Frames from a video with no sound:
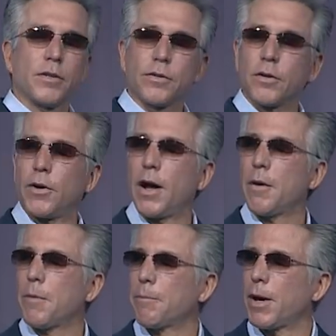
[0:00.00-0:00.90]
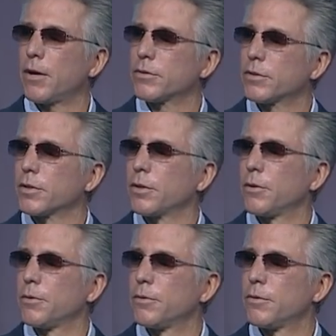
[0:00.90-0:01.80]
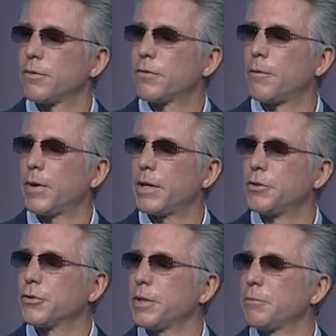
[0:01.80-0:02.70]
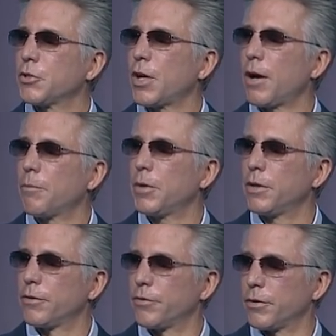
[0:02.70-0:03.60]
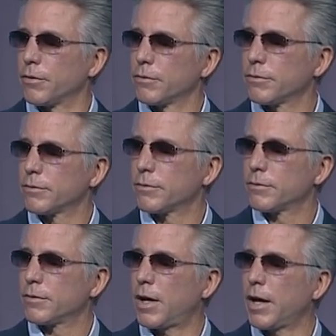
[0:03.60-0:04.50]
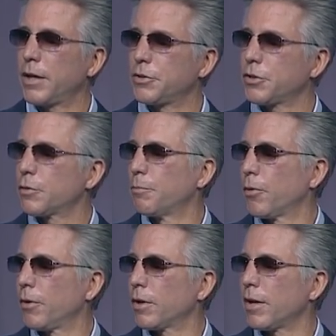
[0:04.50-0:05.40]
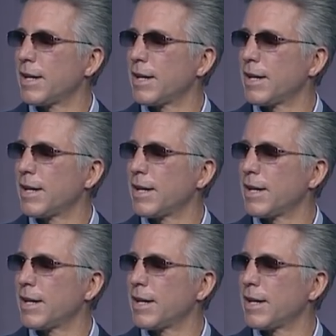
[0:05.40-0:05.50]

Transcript: So I'm about to go for my dream job interview. I had just bought a